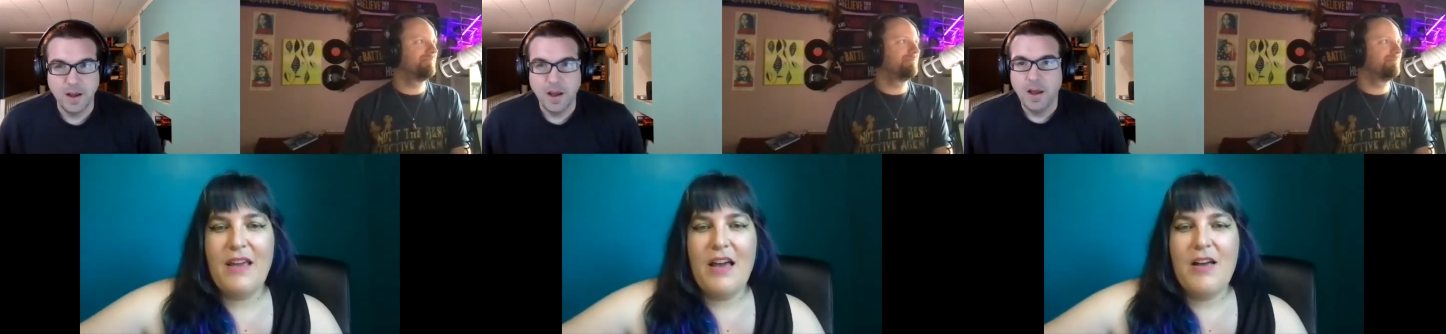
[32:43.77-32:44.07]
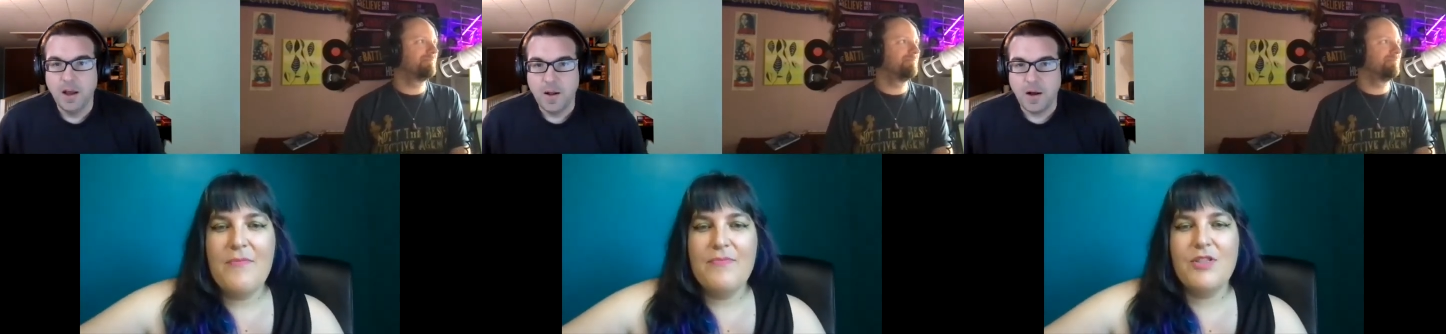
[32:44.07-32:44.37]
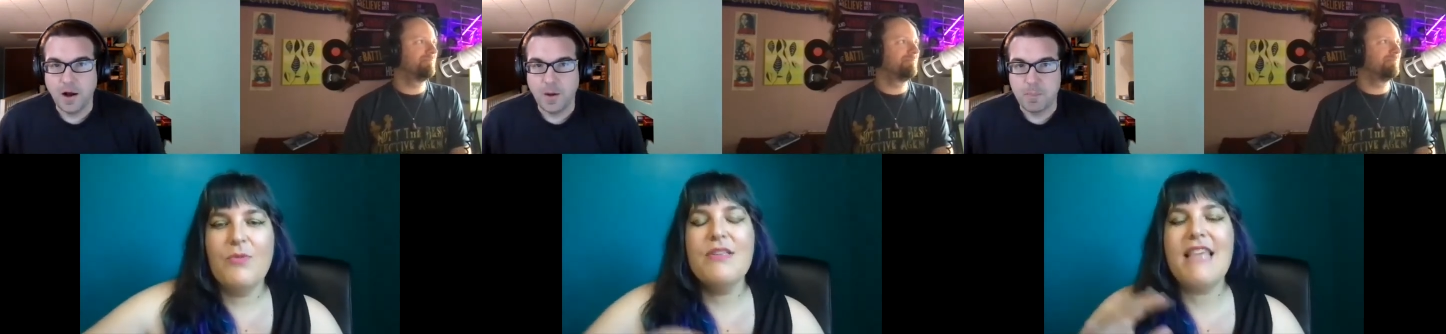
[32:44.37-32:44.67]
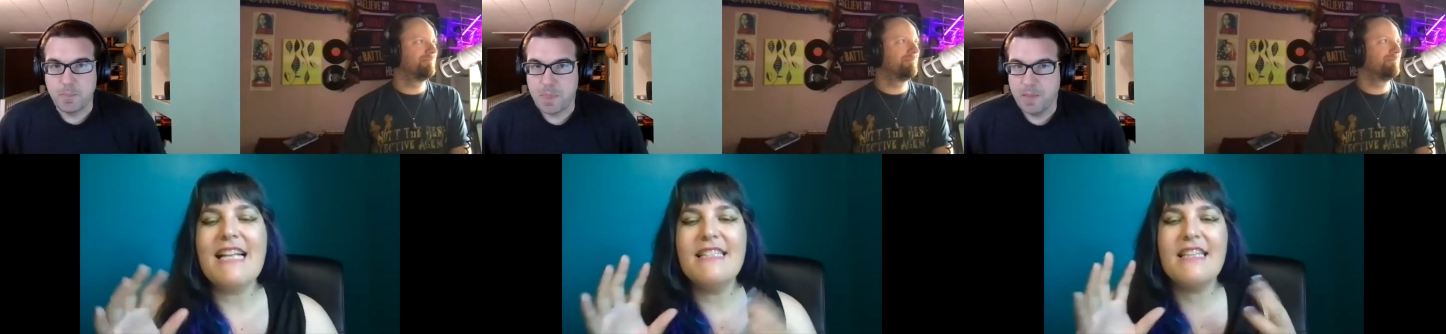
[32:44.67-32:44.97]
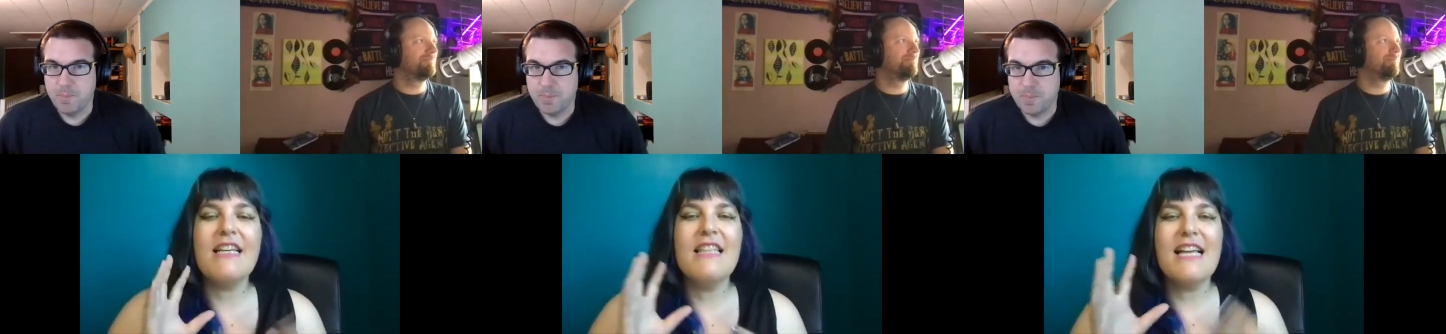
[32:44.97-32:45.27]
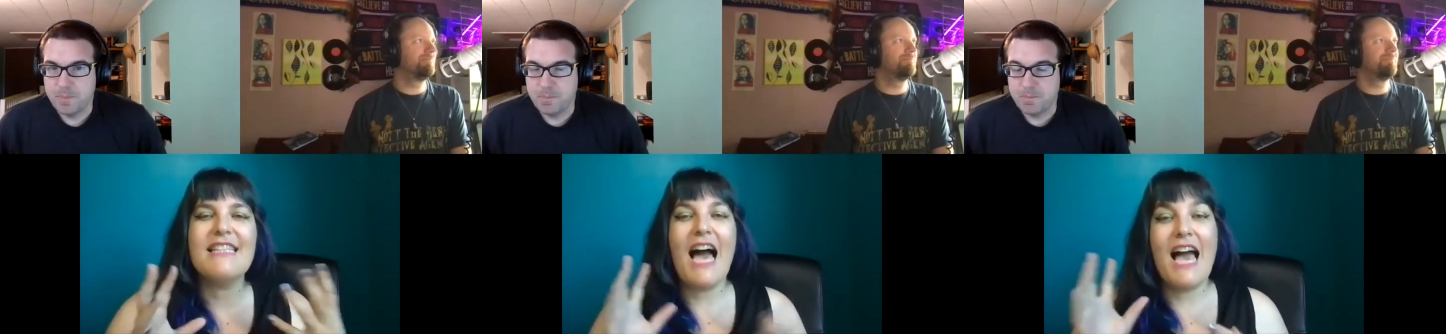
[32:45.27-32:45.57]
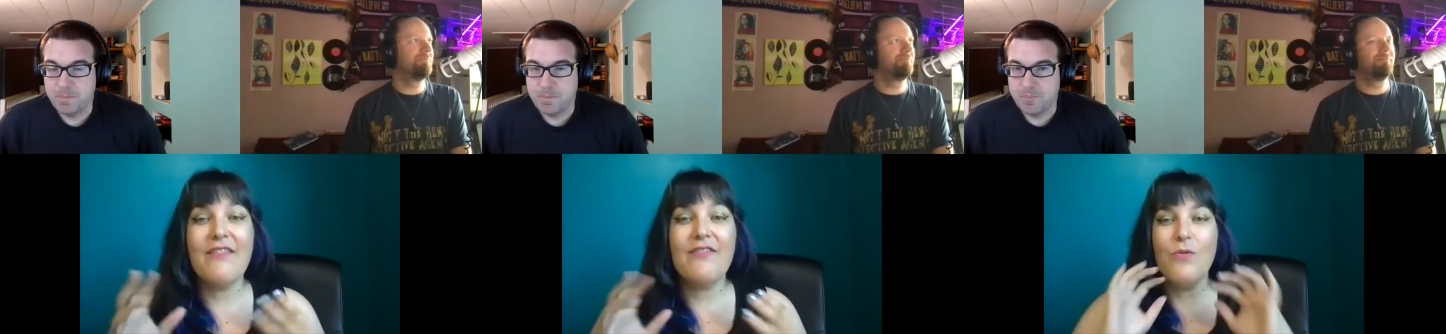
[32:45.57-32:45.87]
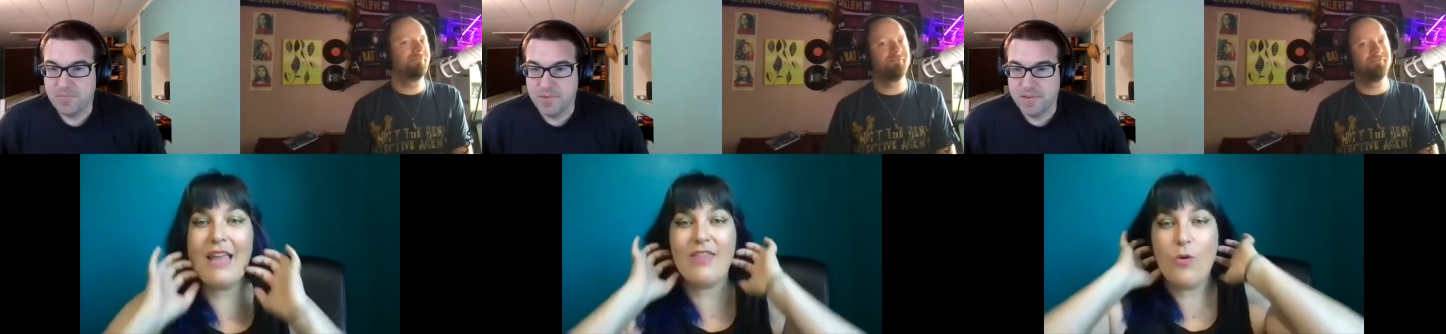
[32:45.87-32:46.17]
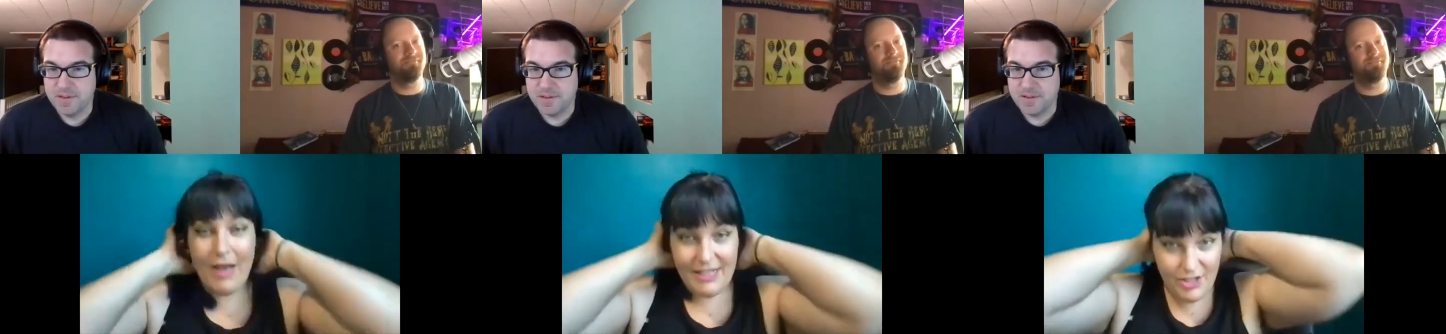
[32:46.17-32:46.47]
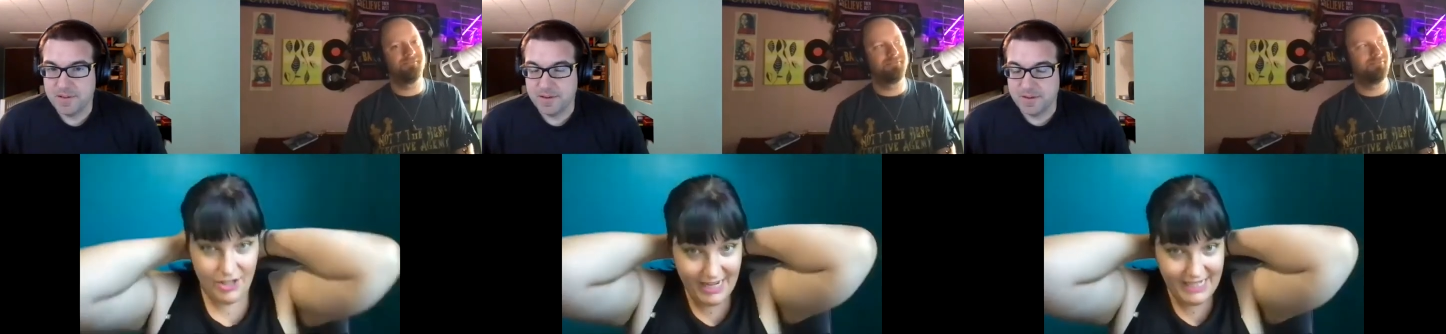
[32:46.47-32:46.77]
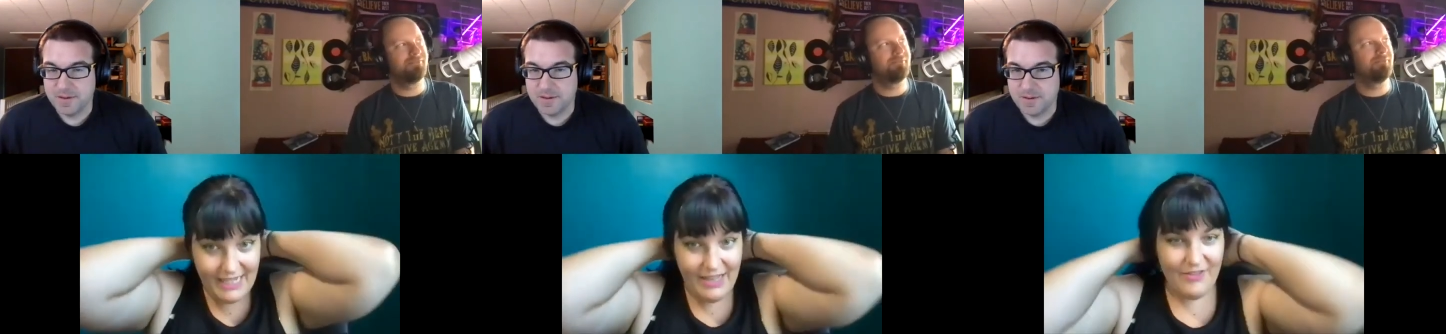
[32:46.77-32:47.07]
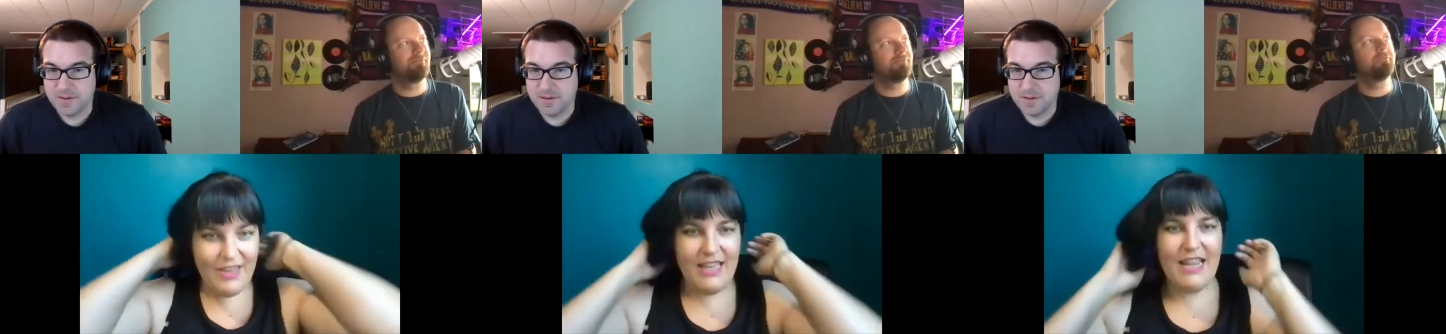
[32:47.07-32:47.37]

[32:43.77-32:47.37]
Speaker 1: um, so um, that's that's kind of the like the Western idea of it,